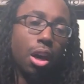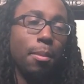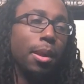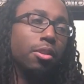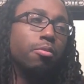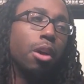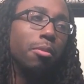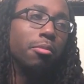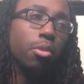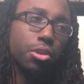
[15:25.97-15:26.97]
I'm like, there's
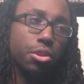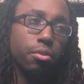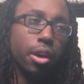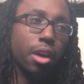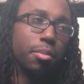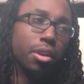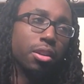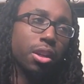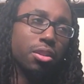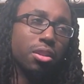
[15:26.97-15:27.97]
probably more to that,
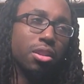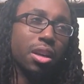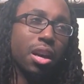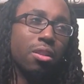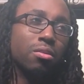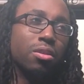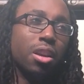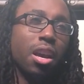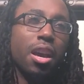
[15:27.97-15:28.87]
because that just sounds,